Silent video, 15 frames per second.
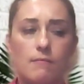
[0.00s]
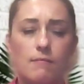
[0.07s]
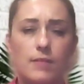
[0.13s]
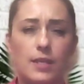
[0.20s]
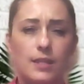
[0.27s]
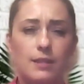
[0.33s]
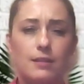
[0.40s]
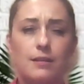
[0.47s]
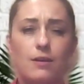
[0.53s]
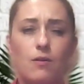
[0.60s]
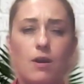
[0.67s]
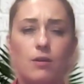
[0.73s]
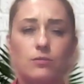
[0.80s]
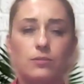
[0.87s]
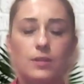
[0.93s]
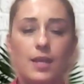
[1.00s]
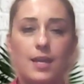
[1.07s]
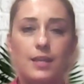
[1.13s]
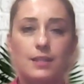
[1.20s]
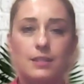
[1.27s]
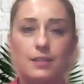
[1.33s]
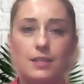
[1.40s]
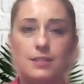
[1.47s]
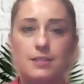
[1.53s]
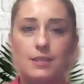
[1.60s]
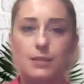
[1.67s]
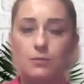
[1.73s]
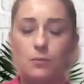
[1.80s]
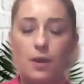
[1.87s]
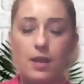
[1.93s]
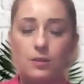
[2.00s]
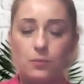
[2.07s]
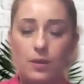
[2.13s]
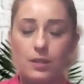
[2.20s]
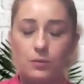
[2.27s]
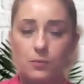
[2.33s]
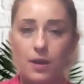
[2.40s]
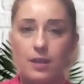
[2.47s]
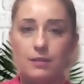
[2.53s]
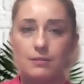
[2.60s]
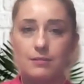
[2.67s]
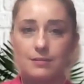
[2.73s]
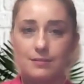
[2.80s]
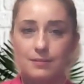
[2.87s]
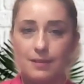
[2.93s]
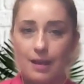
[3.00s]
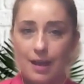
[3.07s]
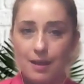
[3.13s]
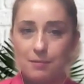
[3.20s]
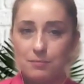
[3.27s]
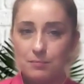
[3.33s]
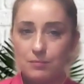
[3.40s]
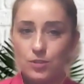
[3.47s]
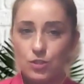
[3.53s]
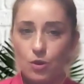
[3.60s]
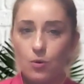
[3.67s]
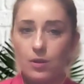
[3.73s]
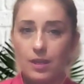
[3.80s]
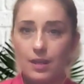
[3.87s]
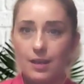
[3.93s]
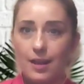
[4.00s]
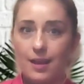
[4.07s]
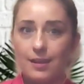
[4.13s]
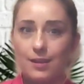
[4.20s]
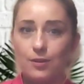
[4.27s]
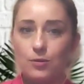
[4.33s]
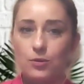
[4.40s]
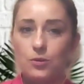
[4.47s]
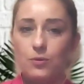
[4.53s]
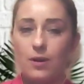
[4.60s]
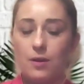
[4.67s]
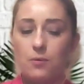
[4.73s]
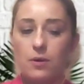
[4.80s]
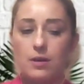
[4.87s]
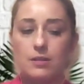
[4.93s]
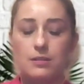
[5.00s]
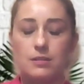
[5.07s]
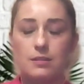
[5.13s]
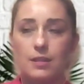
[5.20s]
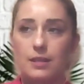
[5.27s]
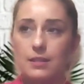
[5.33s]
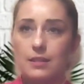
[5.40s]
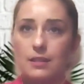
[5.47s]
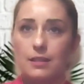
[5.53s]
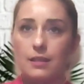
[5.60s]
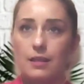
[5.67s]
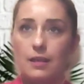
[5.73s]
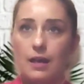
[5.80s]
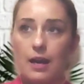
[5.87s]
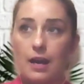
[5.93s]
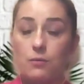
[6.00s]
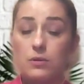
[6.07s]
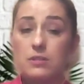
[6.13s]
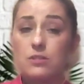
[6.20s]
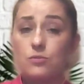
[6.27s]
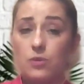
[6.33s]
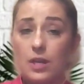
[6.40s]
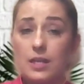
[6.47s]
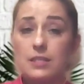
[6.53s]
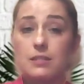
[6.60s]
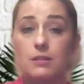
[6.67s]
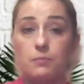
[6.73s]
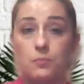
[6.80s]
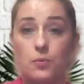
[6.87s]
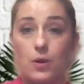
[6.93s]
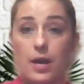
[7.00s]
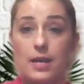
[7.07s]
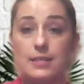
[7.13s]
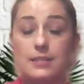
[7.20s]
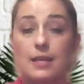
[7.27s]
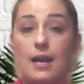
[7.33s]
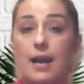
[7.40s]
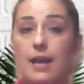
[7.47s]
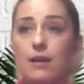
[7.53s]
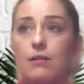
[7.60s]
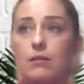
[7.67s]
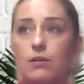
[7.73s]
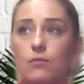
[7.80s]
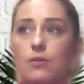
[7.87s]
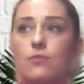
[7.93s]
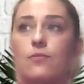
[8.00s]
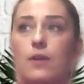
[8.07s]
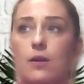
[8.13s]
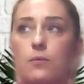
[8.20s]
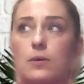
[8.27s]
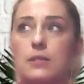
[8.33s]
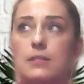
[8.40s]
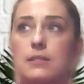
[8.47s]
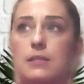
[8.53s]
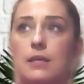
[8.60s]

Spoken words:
he didn't know how to get it. And I said, wait, wait, wait. I'm joking like you knew I was. And I was really surprised. I don't know if I was